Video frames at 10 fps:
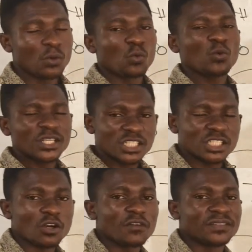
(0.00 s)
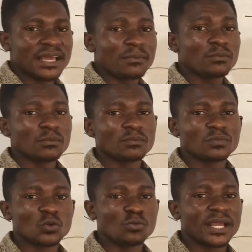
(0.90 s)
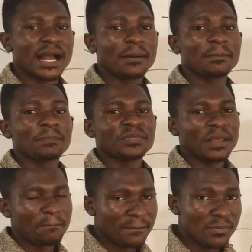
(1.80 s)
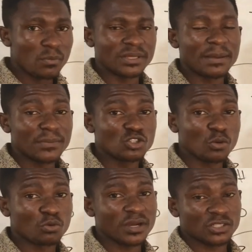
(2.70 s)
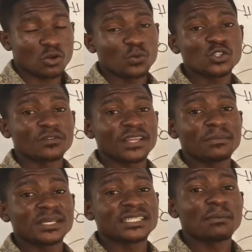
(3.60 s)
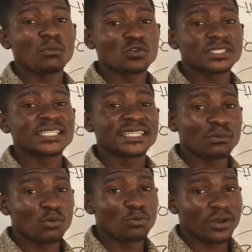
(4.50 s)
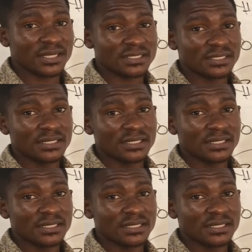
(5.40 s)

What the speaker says: Which of them become the major product, or which of them is the most stable product?